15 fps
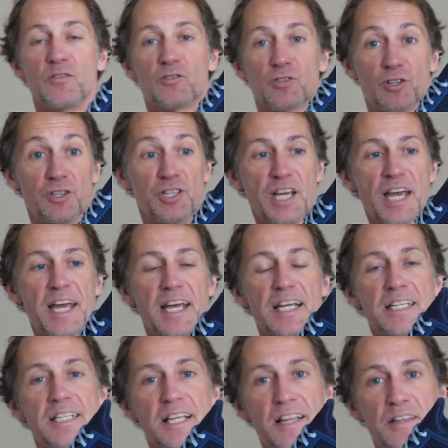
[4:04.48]
to
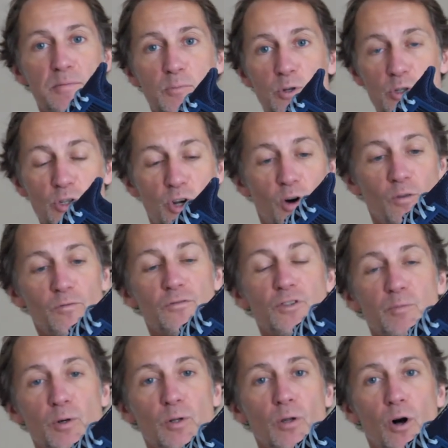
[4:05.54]
date the most
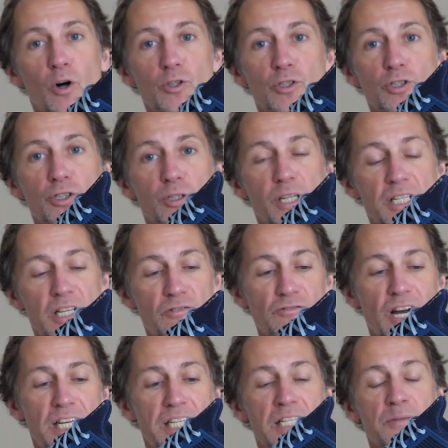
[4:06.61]
comfortable On shoe that I'd
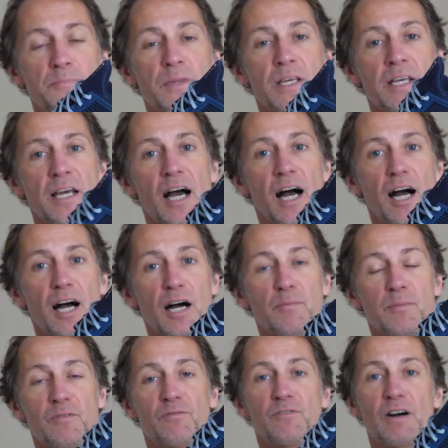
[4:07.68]
ran in.
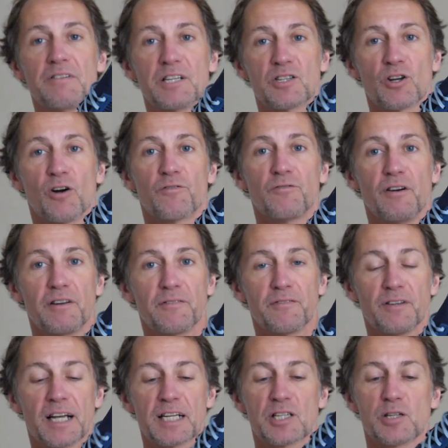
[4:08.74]
Very soft, very
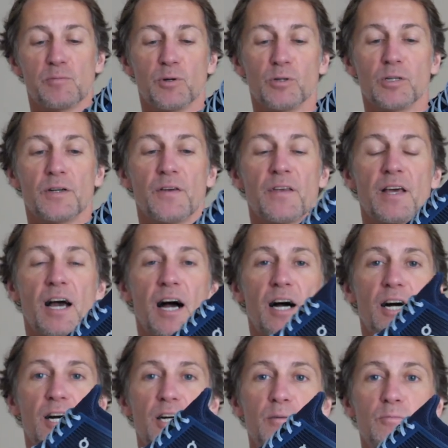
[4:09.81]
flexible,
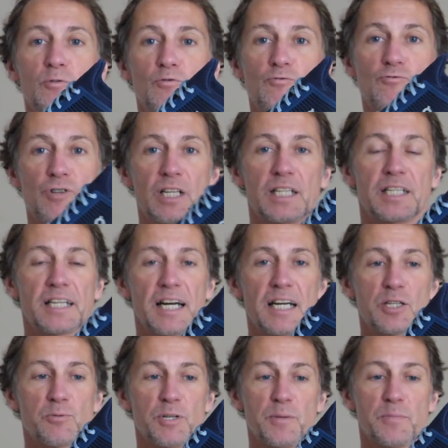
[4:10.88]
really
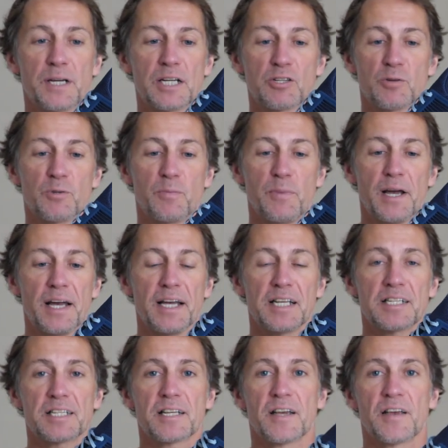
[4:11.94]
nice when you picked up the pace,